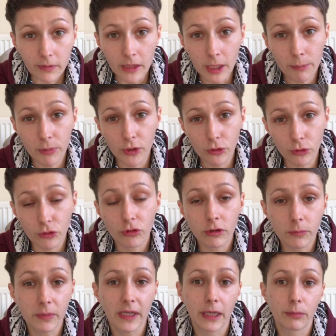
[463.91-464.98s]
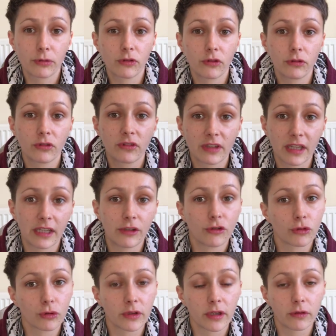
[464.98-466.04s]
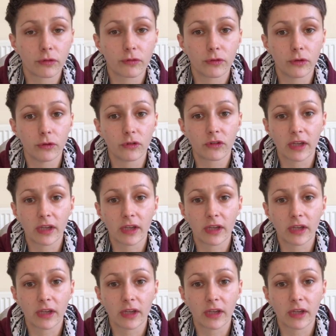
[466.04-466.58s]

But you should be able to still enjoy those foods,